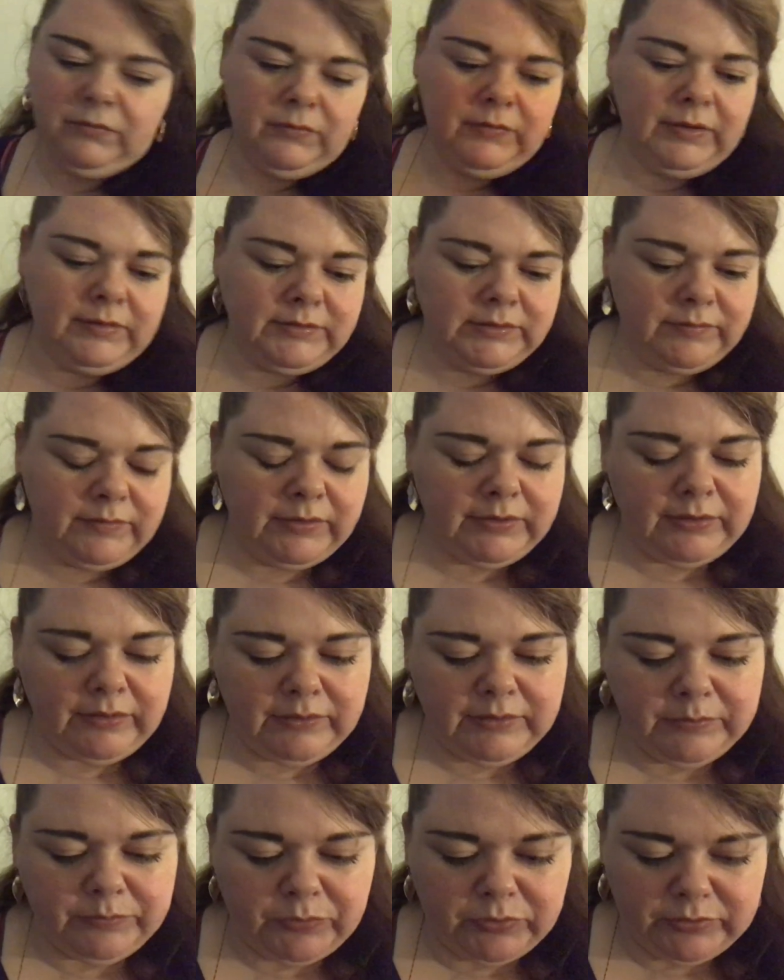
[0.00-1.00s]
Let's see if I can
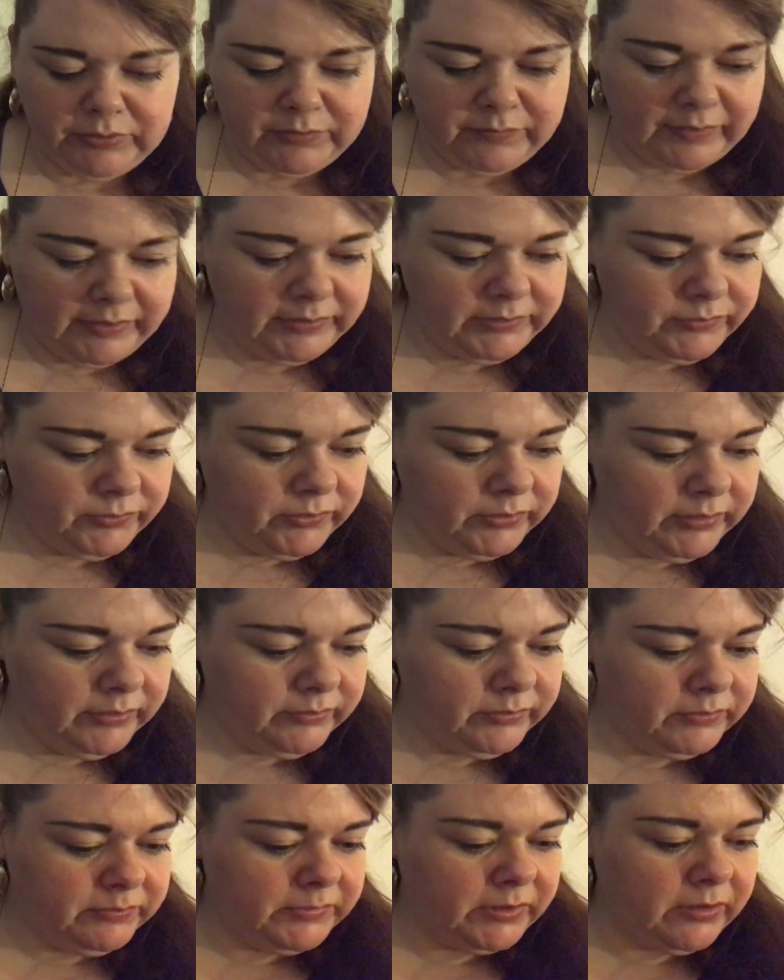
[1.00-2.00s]
get any more advice for you
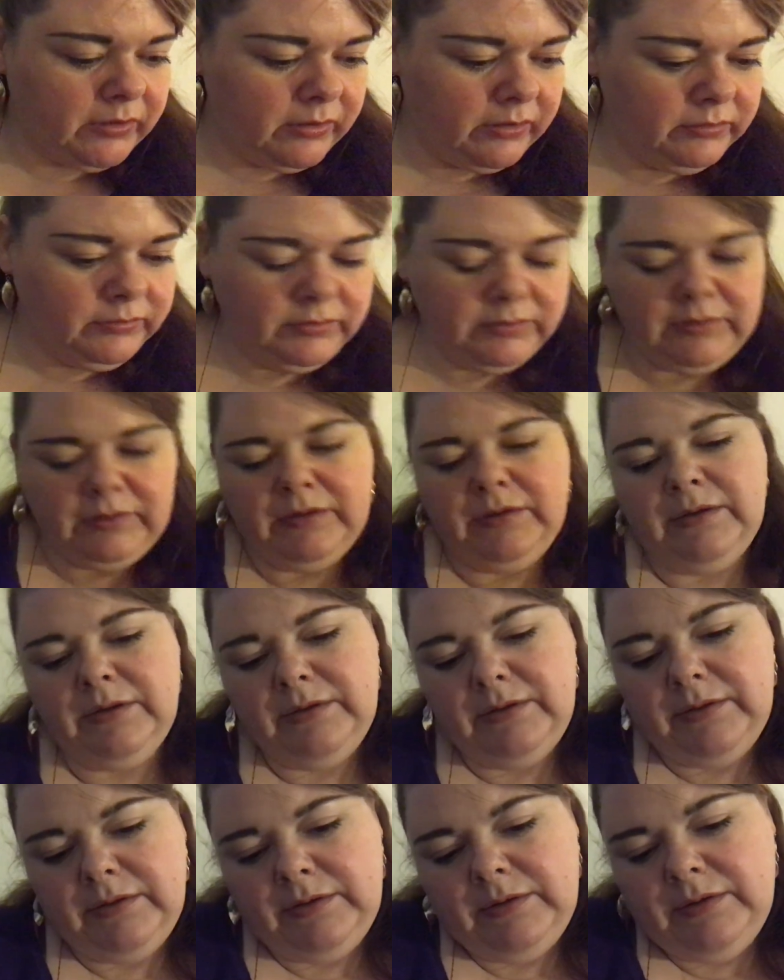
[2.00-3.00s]
from the cards.
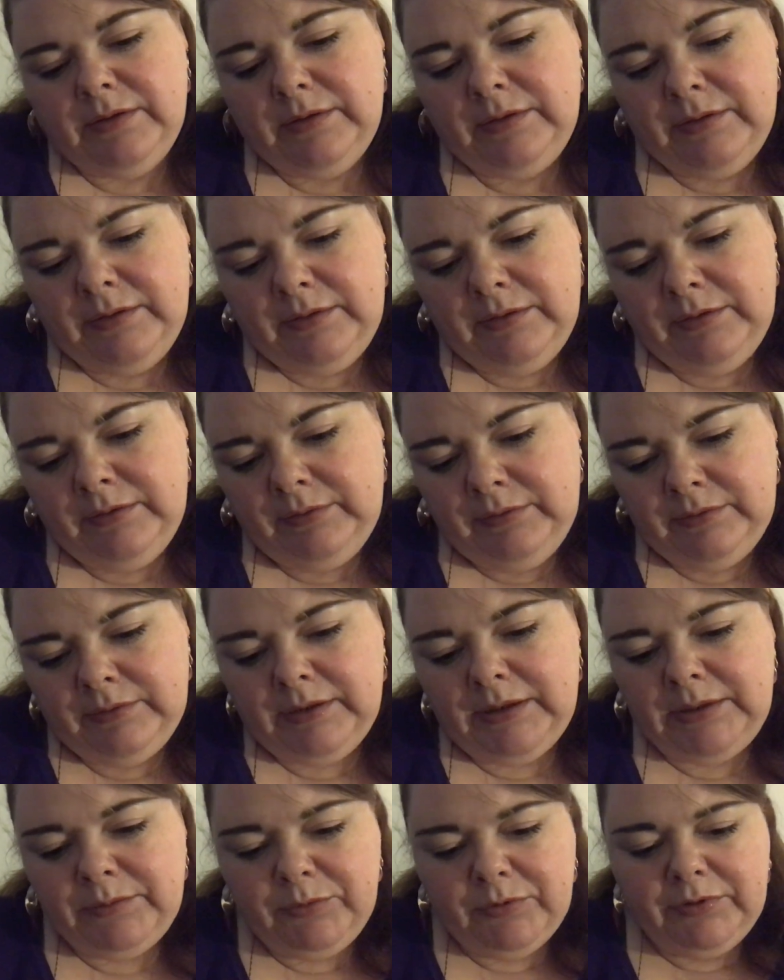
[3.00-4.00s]

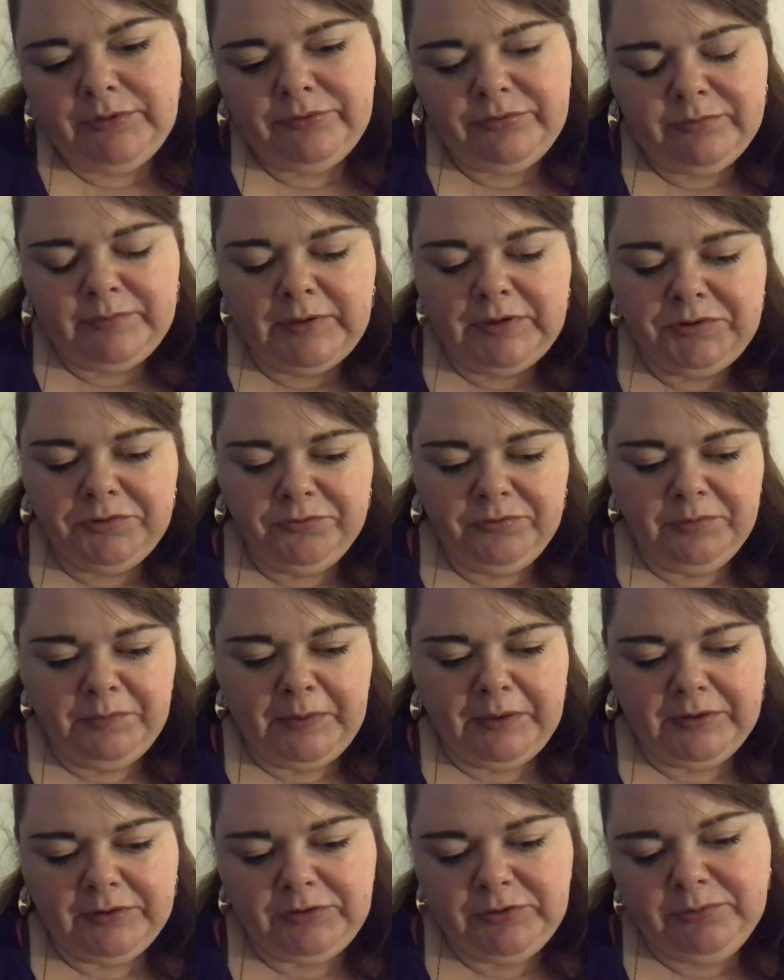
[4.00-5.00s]
Any more information for
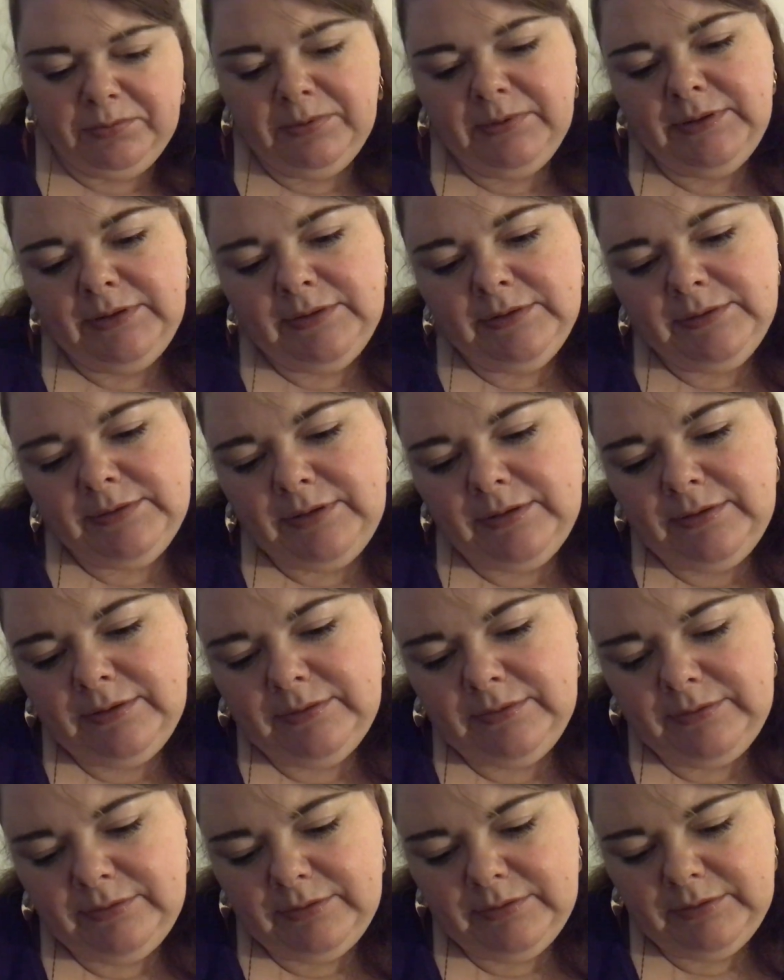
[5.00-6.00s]
pile 2, please,
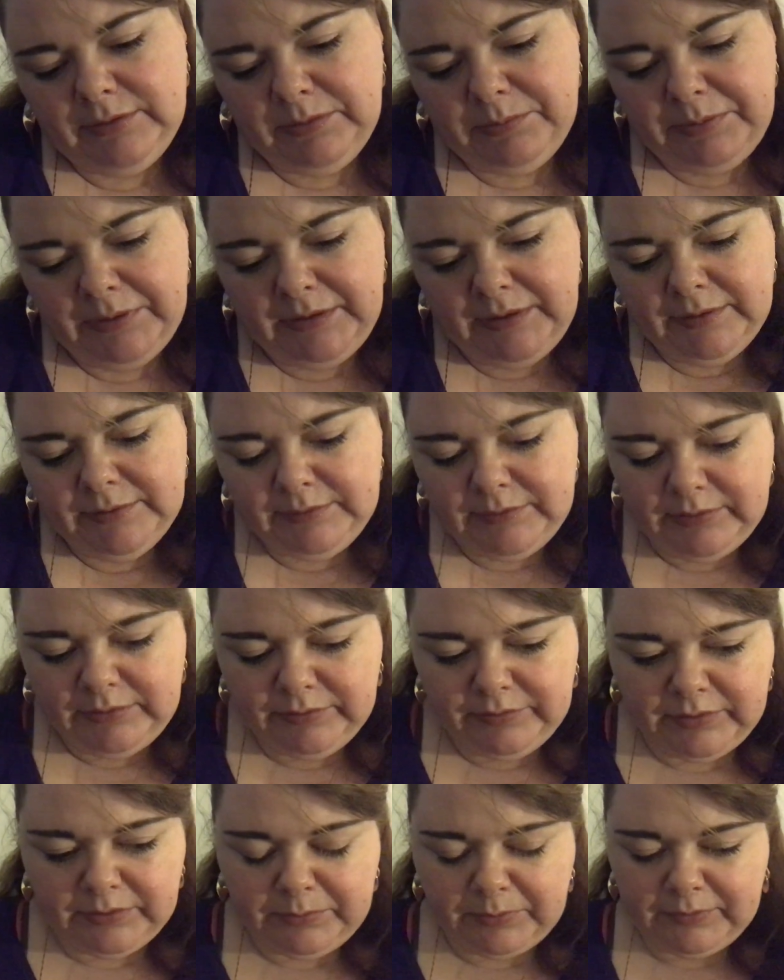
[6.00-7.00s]
on the person, how do
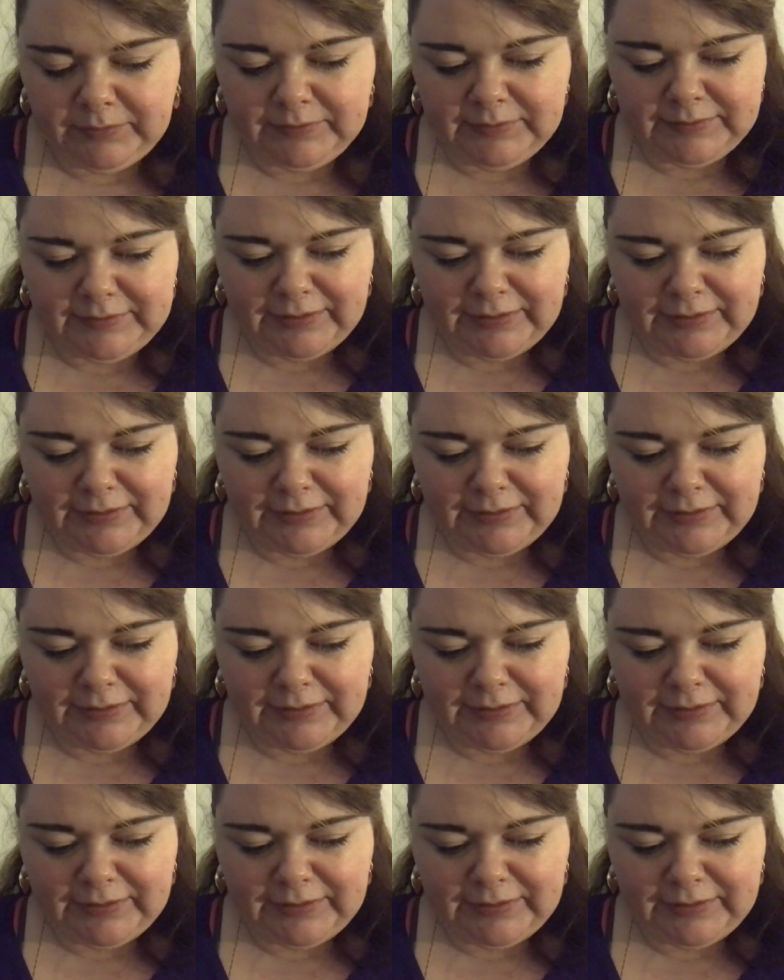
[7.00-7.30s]
you feel about them, the